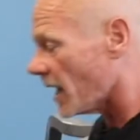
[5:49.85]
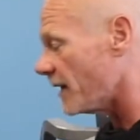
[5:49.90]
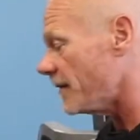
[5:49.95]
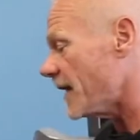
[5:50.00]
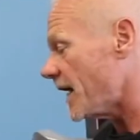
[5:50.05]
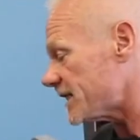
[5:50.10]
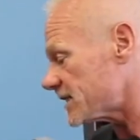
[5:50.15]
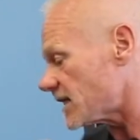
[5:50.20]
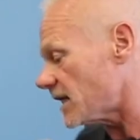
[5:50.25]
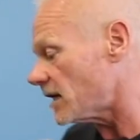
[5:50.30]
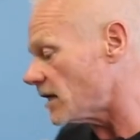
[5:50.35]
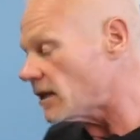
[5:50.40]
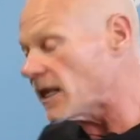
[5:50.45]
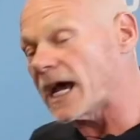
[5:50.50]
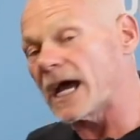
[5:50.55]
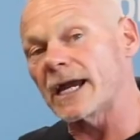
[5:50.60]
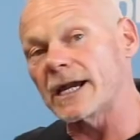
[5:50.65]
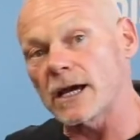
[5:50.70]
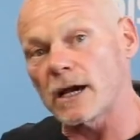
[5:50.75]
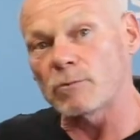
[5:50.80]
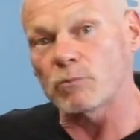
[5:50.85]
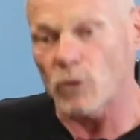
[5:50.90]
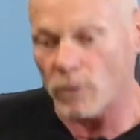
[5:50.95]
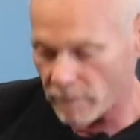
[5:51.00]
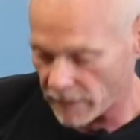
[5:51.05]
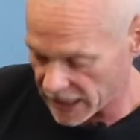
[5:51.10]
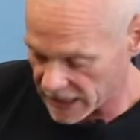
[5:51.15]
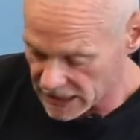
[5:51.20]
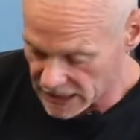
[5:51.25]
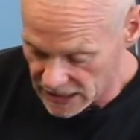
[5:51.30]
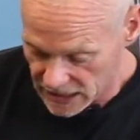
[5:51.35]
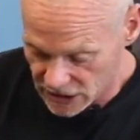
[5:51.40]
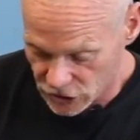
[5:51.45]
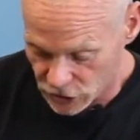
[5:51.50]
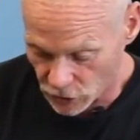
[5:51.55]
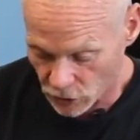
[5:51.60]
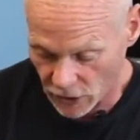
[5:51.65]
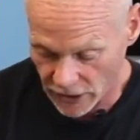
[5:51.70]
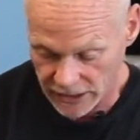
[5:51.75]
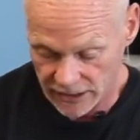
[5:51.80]
And that's going to line up with my knee
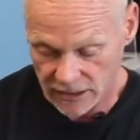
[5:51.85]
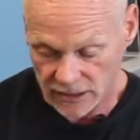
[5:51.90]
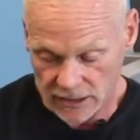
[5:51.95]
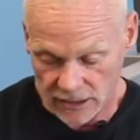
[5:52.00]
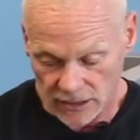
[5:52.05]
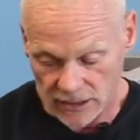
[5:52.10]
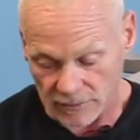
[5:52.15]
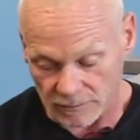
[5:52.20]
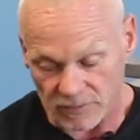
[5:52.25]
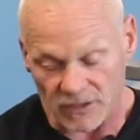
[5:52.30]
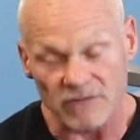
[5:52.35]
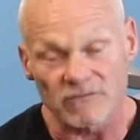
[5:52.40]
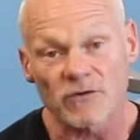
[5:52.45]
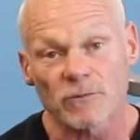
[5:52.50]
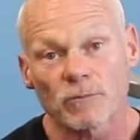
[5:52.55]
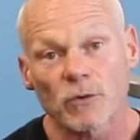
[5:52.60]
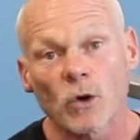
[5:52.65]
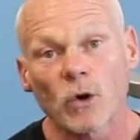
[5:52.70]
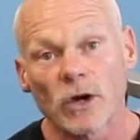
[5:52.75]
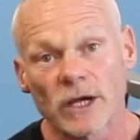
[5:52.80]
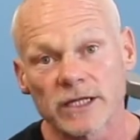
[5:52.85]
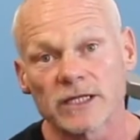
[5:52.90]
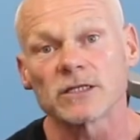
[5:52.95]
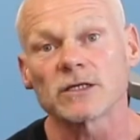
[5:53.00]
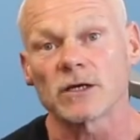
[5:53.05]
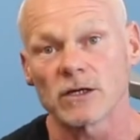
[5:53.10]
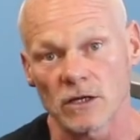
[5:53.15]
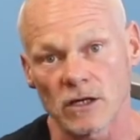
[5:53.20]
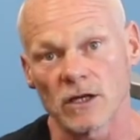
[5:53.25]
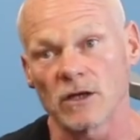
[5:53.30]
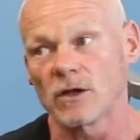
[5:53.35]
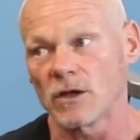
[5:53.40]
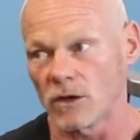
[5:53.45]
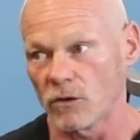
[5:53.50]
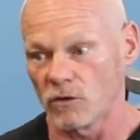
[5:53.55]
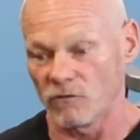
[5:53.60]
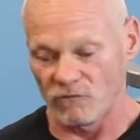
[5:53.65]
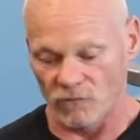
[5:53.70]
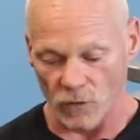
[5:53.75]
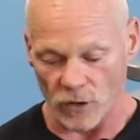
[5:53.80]
joint, the pivot point
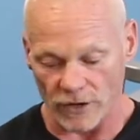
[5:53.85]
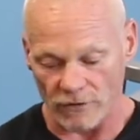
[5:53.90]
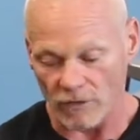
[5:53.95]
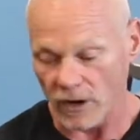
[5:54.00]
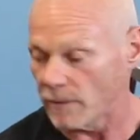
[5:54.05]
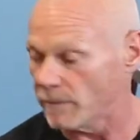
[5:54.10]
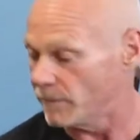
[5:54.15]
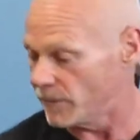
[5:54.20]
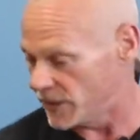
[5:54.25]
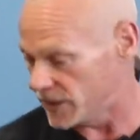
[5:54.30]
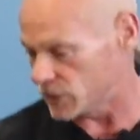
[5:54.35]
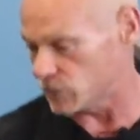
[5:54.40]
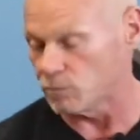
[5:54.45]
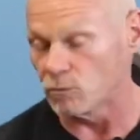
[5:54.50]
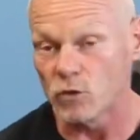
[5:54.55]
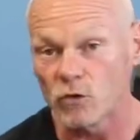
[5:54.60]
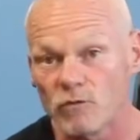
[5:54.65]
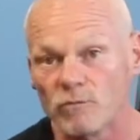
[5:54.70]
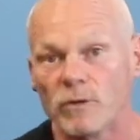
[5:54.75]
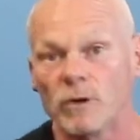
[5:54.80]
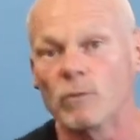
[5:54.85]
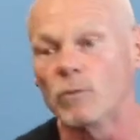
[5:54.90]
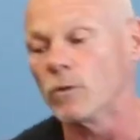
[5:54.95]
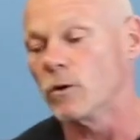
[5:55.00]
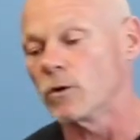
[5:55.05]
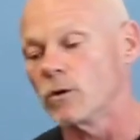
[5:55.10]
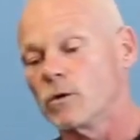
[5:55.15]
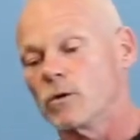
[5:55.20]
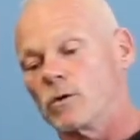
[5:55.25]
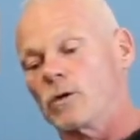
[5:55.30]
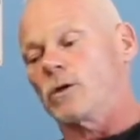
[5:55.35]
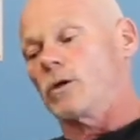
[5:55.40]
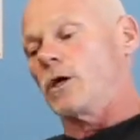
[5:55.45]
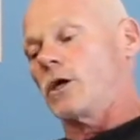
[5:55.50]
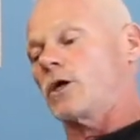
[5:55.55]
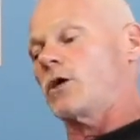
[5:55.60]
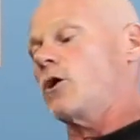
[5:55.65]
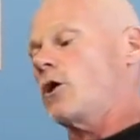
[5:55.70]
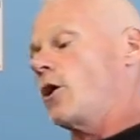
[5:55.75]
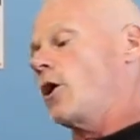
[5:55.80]
of where this movement will
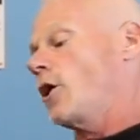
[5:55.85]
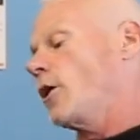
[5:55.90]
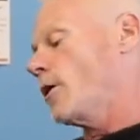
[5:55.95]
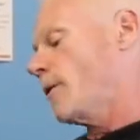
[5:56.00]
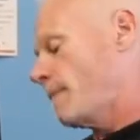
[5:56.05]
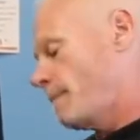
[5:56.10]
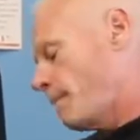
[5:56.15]
occur.